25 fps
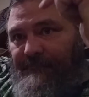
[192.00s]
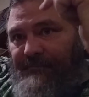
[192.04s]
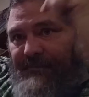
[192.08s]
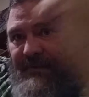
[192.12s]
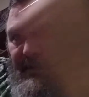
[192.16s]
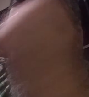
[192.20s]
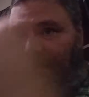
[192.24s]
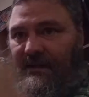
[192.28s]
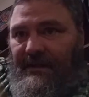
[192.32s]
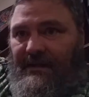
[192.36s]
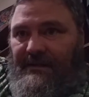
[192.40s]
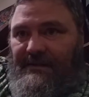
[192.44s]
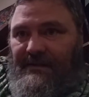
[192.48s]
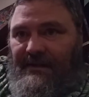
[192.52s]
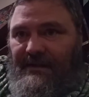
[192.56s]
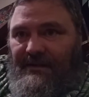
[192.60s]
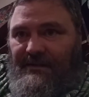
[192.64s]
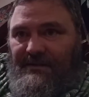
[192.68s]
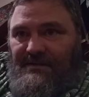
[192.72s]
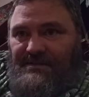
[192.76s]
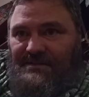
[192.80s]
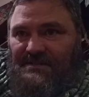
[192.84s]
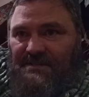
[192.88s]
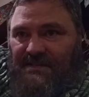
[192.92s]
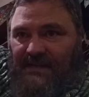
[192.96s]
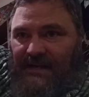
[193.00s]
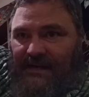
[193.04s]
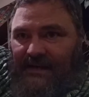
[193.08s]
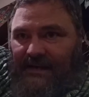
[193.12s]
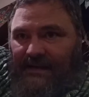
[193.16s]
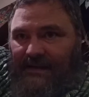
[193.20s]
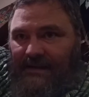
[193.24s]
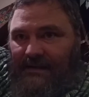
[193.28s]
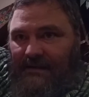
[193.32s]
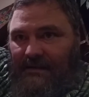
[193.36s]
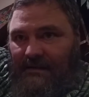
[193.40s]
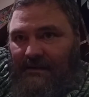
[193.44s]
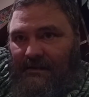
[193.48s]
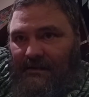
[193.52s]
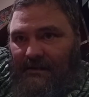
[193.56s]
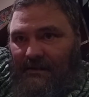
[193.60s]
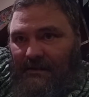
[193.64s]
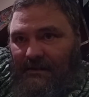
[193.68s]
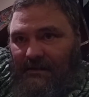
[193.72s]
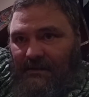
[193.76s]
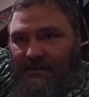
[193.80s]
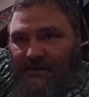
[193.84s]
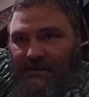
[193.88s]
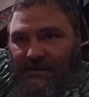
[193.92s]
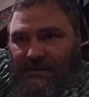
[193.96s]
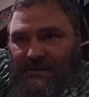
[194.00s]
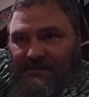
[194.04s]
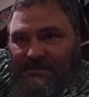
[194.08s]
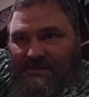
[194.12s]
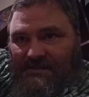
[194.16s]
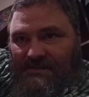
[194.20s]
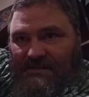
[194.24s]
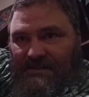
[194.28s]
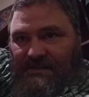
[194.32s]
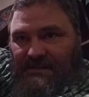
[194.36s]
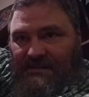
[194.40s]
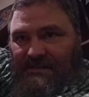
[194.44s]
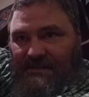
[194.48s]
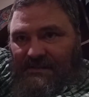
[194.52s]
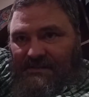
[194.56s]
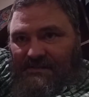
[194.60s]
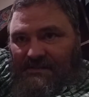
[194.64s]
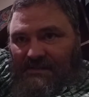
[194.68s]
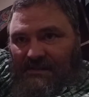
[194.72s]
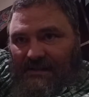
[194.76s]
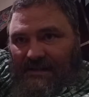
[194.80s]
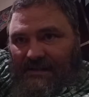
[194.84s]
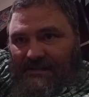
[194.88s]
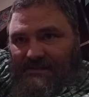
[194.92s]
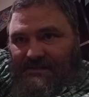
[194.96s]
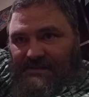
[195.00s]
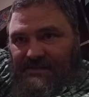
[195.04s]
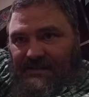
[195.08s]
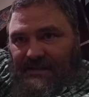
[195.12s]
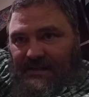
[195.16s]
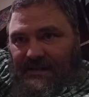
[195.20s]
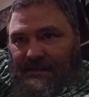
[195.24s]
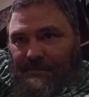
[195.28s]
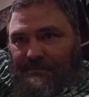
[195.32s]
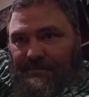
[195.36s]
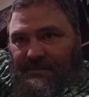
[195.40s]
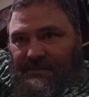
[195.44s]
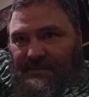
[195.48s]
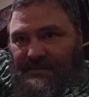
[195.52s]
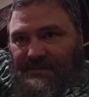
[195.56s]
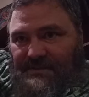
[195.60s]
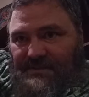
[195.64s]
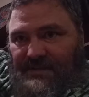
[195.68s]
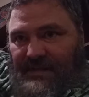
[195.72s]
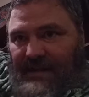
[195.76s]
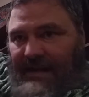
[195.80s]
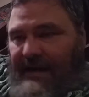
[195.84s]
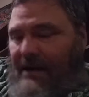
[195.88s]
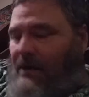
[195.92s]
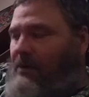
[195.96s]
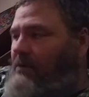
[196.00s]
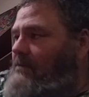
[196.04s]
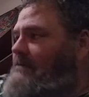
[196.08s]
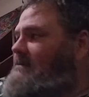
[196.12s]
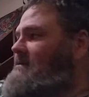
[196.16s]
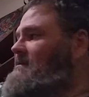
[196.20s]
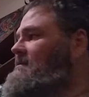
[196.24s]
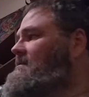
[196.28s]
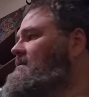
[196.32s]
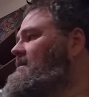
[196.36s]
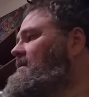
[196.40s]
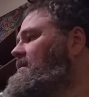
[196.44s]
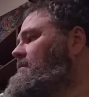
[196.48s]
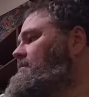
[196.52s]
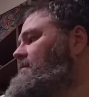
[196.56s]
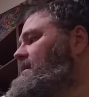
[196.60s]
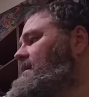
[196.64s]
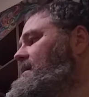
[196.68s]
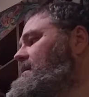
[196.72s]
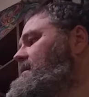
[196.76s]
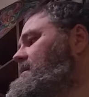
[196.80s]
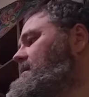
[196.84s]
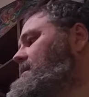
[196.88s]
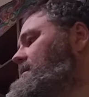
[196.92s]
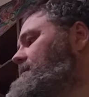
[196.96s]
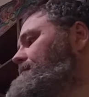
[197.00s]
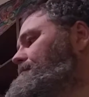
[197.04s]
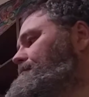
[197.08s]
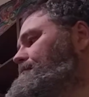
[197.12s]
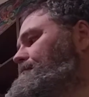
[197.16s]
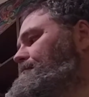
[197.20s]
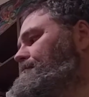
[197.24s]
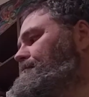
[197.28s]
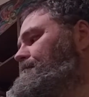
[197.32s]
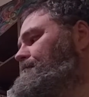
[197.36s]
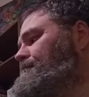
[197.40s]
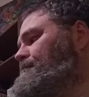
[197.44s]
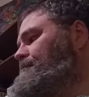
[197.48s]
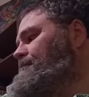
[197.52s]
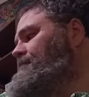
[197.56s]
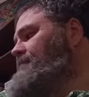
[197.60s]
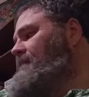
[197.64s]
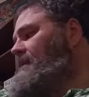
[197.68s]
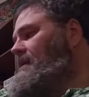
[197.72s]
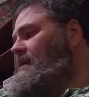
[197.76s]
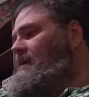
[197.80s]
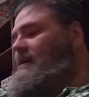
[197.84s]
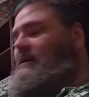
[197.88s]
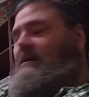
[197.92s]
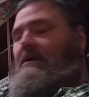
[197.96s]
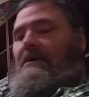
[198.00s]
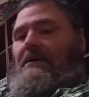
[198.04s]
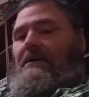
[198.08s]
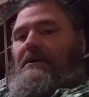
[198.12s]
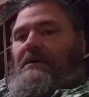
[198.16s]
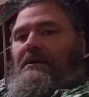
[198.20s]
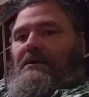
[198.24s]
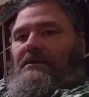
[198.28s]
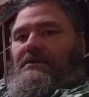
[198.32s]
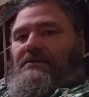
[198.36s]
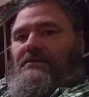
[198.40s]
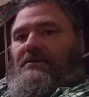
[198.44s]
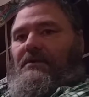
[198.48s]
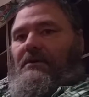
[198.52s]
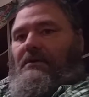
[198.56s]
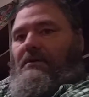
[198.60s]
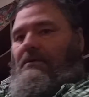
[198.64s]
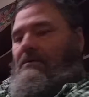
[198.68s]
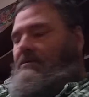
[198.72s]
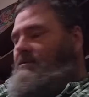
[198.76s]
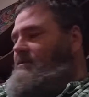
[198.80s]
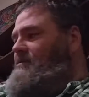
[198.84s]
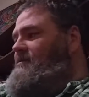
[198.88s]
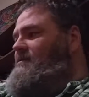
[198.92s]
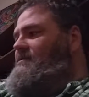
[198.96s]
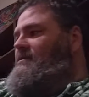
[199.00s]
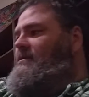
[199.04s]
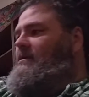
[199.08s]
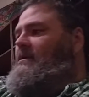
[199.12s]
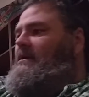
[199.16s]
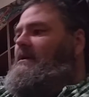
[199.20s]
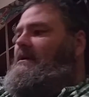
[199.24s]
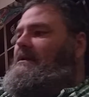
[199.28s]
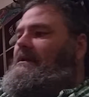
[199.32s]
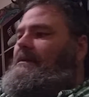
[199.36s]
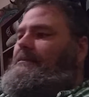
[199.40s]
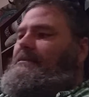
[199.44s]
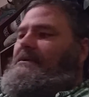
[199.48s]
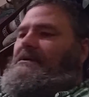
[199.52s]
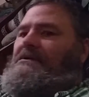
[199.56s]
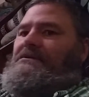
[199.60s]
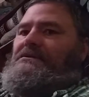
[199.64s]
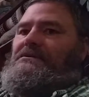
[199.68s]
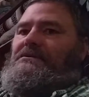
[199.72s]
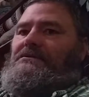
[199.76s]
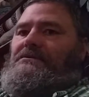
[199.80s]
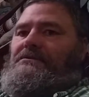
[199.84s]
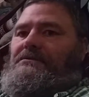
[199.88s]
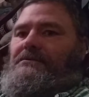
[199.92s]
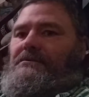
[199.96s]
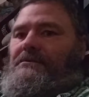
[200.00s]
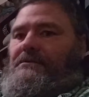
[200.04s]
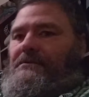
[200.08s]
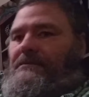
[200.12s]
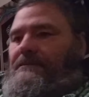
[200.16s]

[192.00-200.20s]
and on the other side, you can see that slide stop is out a little bit. So all I'm going to do